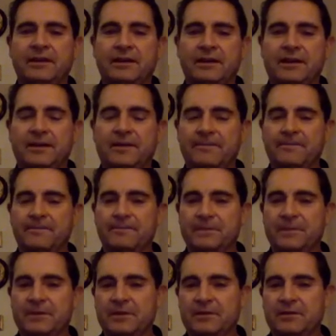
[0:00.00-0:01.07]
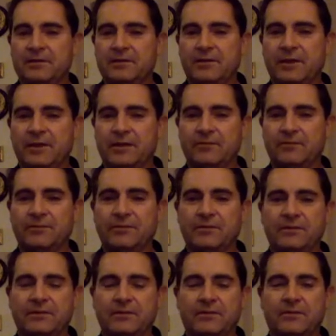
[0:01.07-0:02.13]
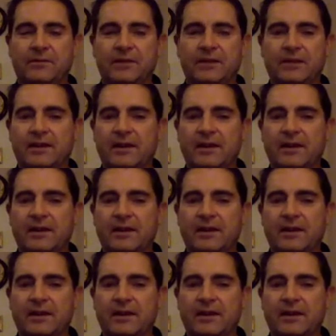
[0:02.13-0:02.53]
developed some of their